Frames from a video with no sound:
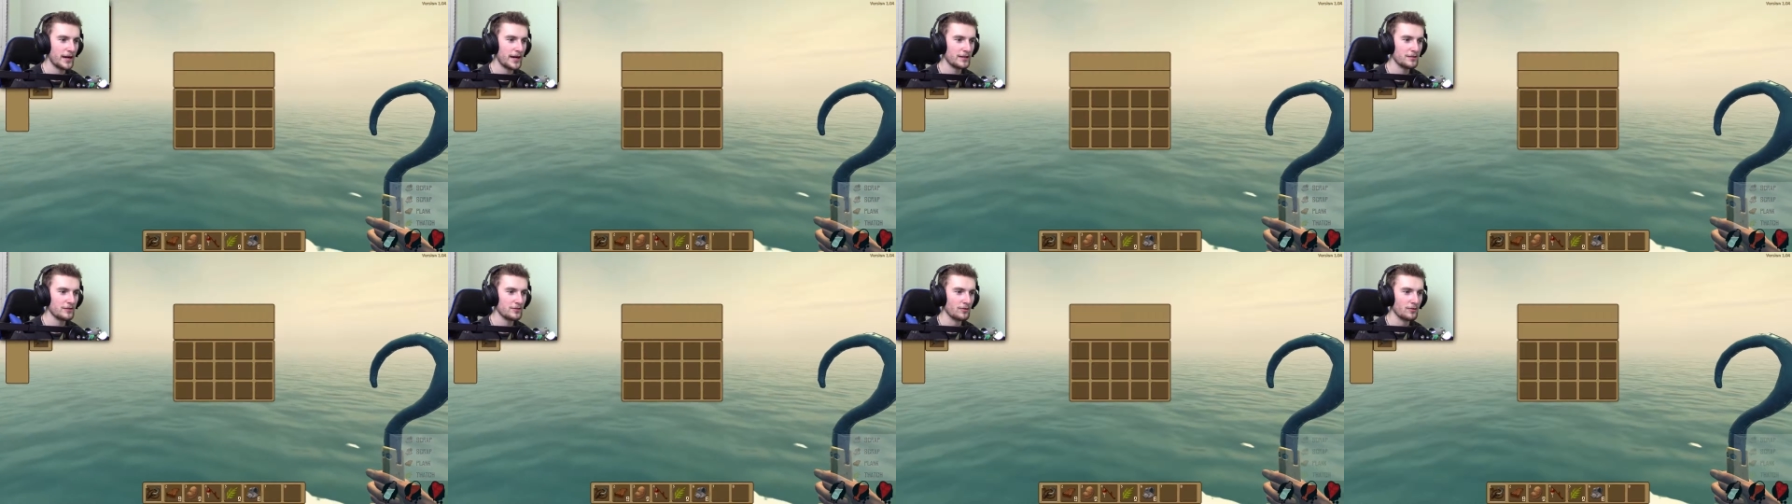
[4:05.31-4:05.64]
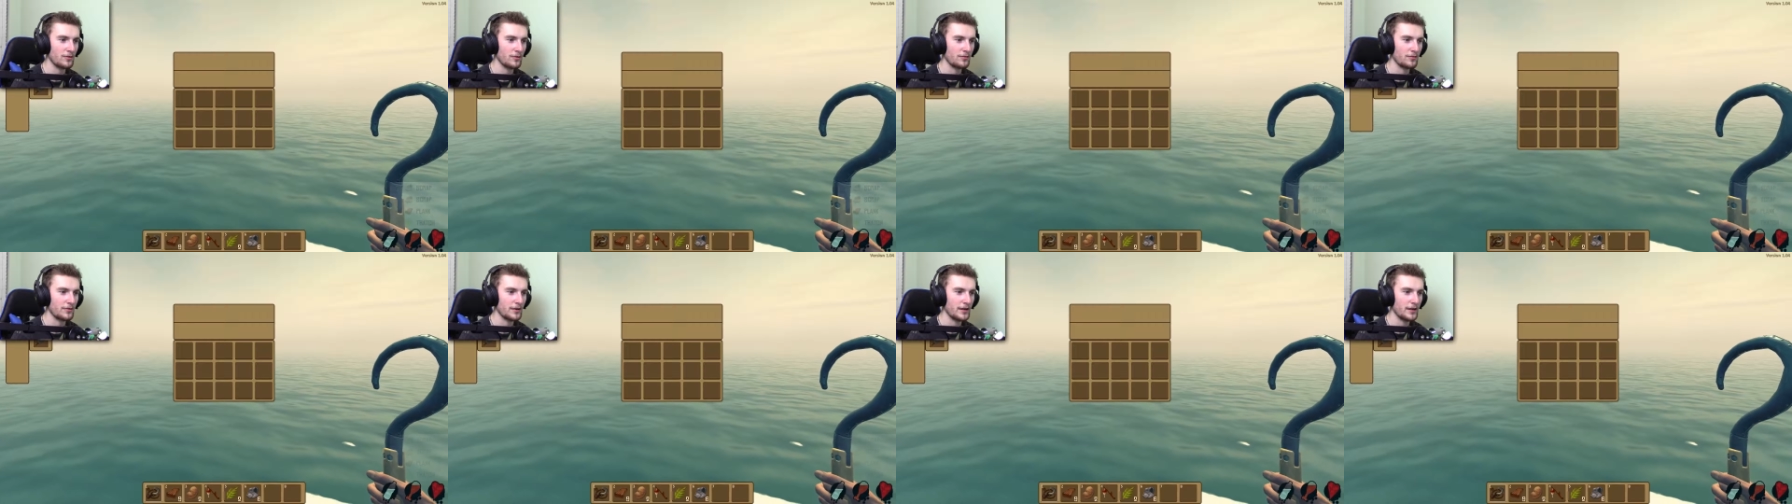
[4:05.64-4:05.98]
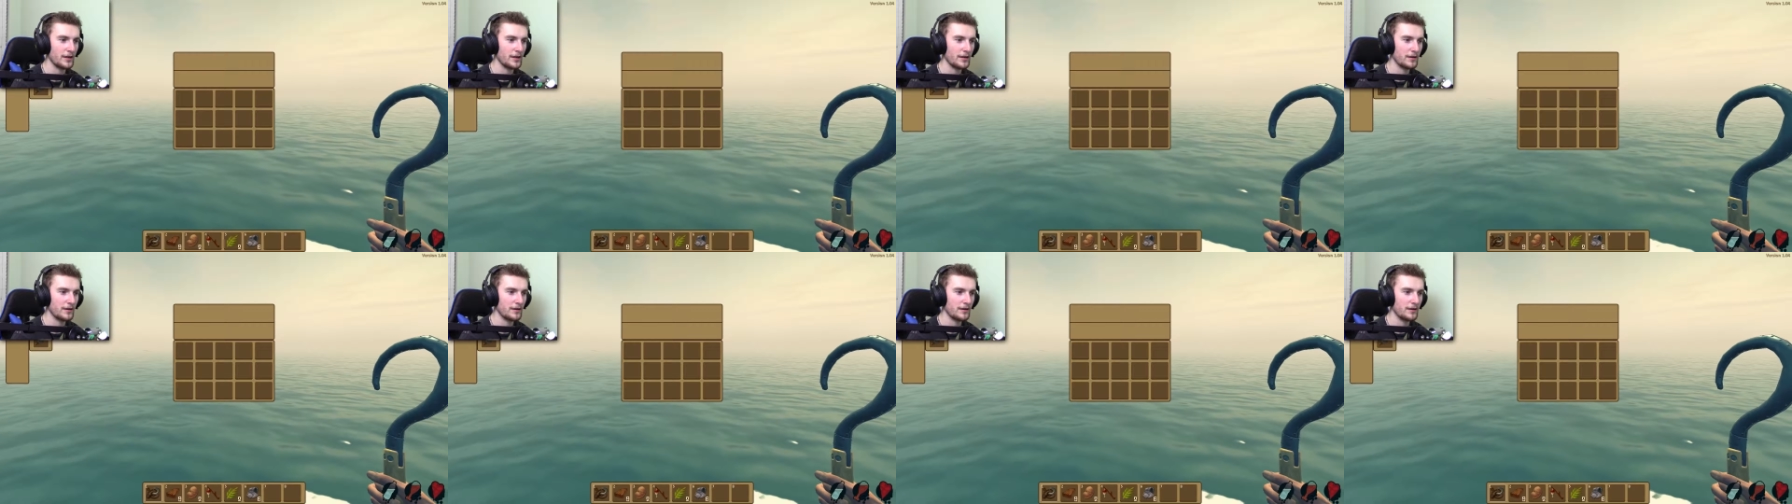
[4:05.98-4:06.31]
Asshole over
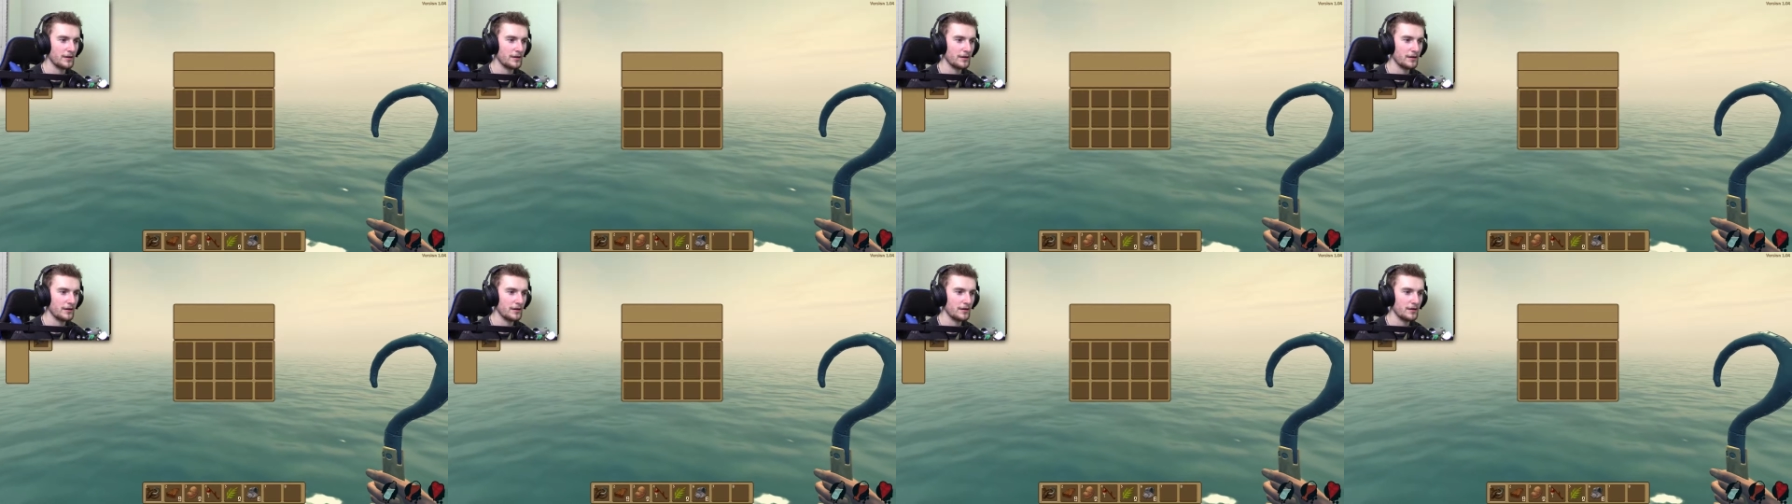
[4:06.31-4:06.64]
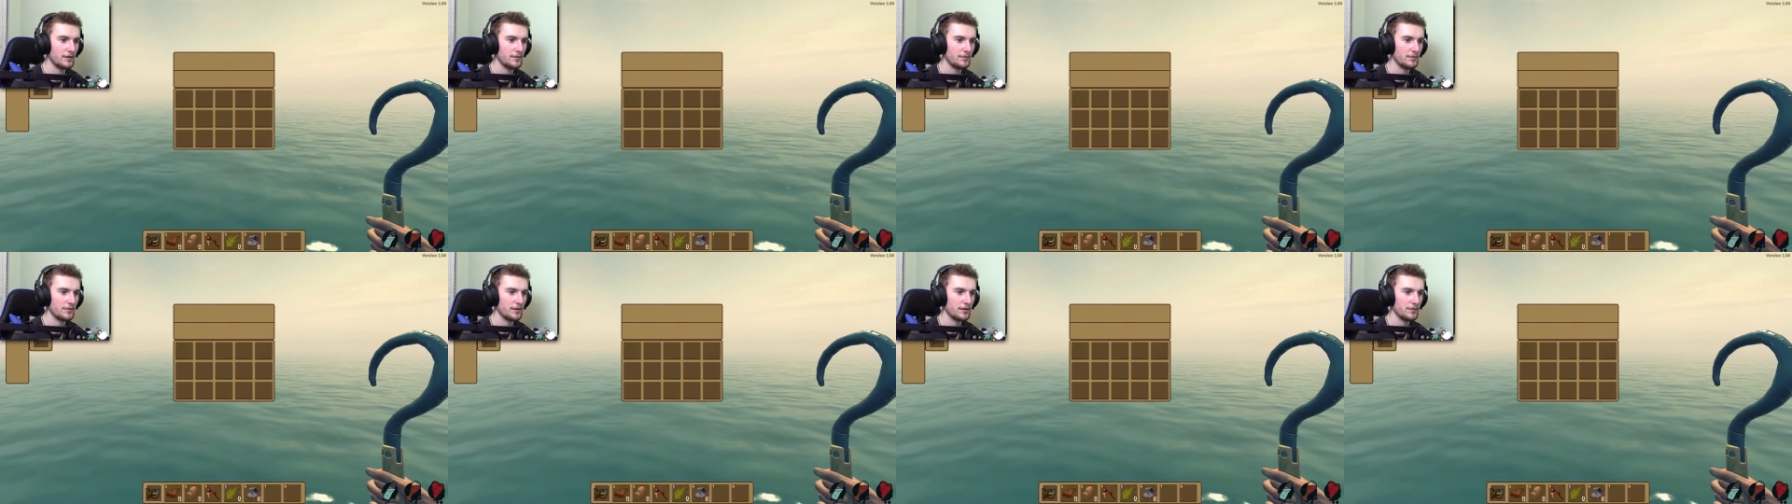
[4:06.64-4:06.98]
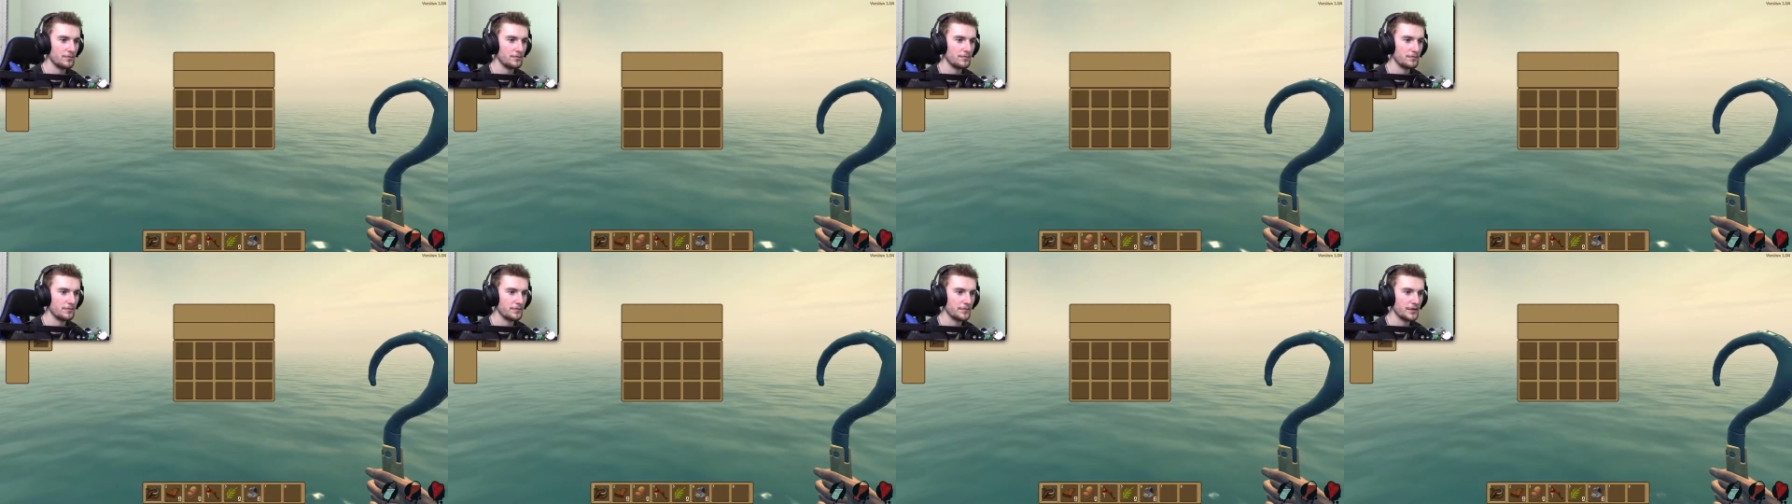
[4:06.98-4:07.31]
there. Oh,
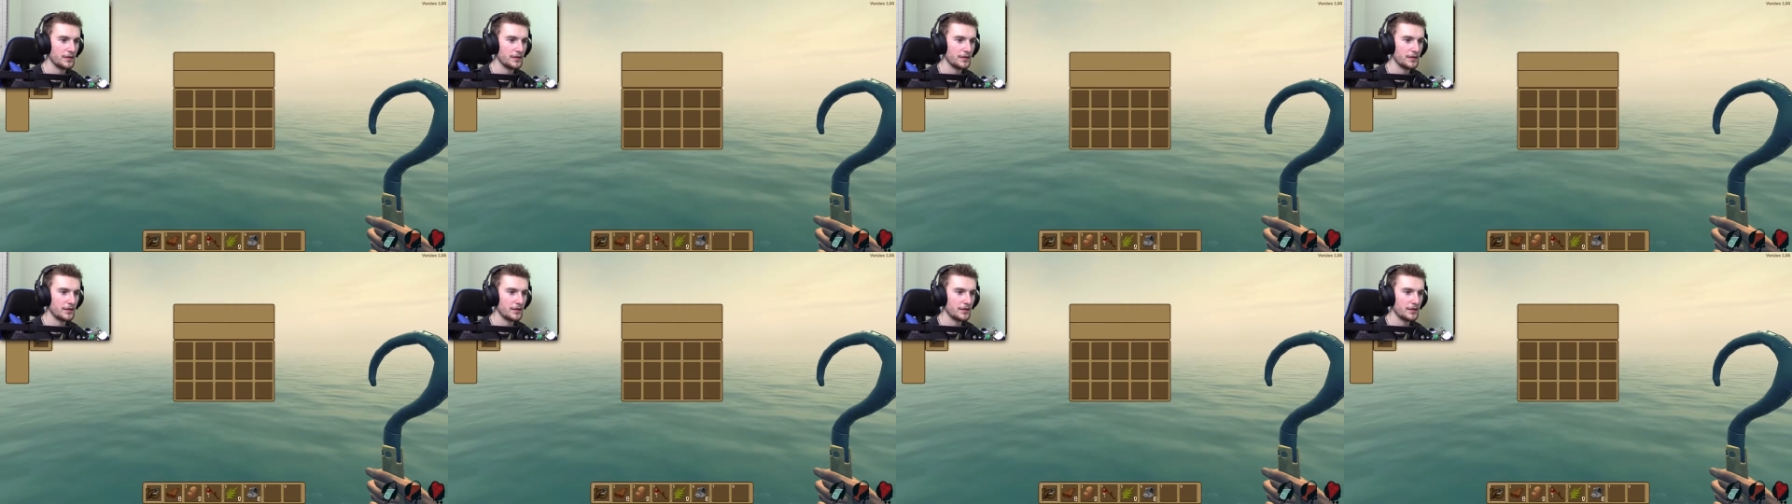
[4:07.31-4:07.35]
nope.